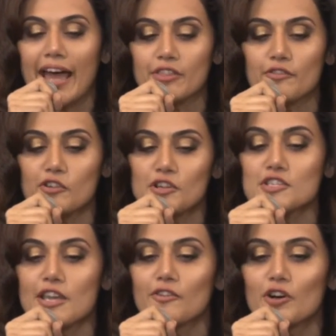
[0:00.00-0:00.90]
and the
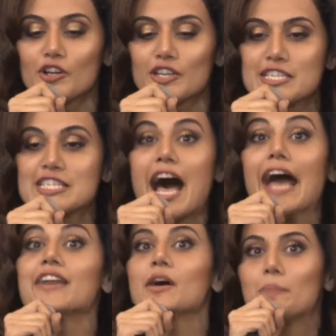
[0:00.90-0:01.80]
first ever
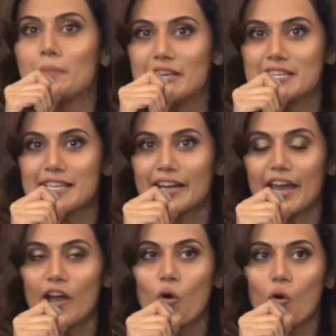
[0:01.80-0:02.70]
designer piece that
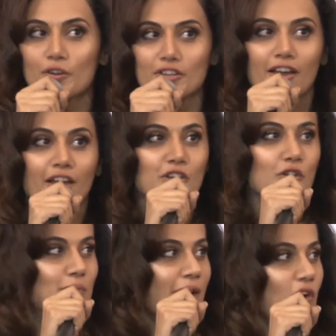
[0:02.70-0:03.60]
I owned
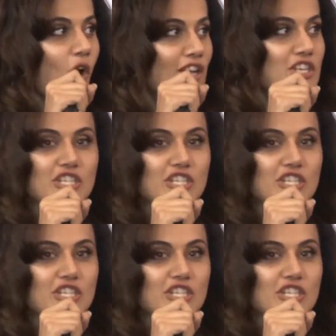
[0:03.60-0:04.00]
during my college